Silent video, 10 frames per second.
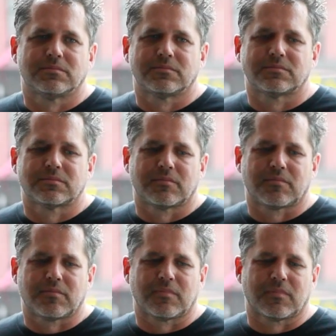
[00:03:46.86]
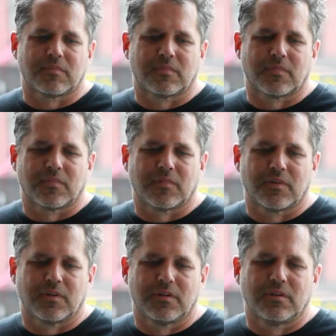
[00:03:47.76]

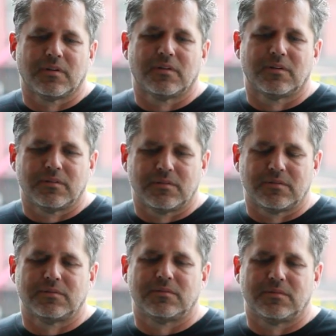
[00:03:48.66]
This person isn't speaking.